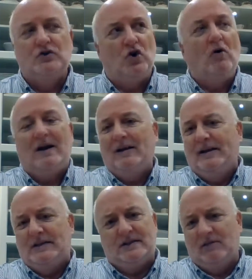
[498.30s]
John
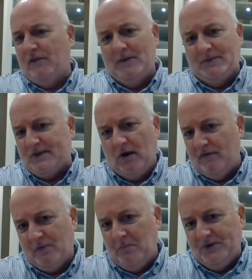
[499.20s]
Cleese, the famous
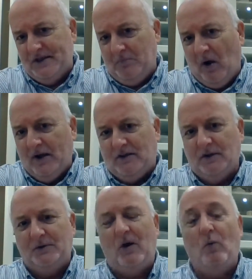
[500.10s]
guy from Monty
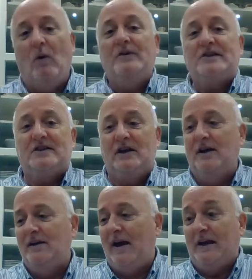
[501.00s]
Python, once
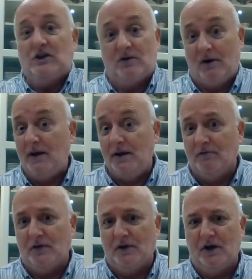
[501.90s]
in a
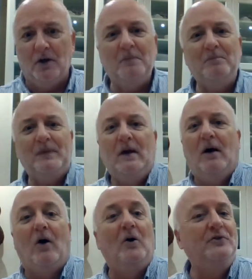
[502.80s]
training video
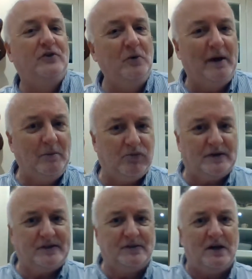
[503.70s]
on doing
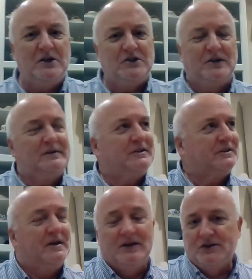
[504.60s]

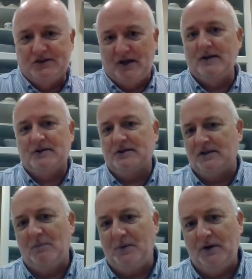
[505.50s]
presentations, said to
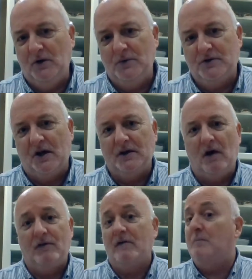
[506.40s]
somebody who'd done
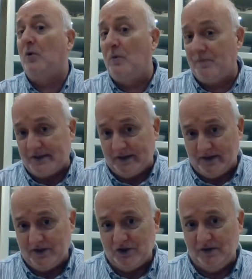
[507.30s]
a very poor
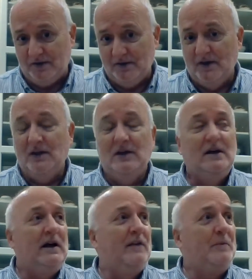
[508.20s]
presentation,
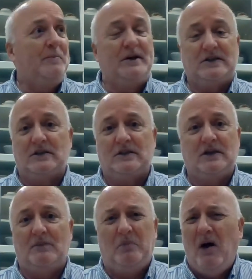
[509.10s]
and the person
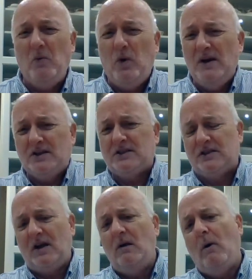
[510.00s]
said, but I worked
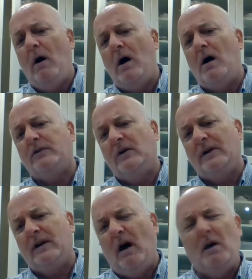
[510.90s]
so hard
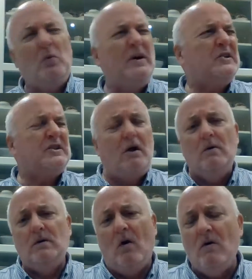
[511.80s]
on it, I worked so
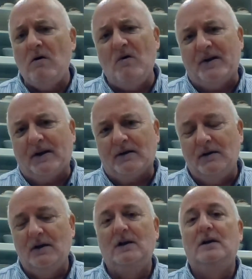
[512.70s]
long on it.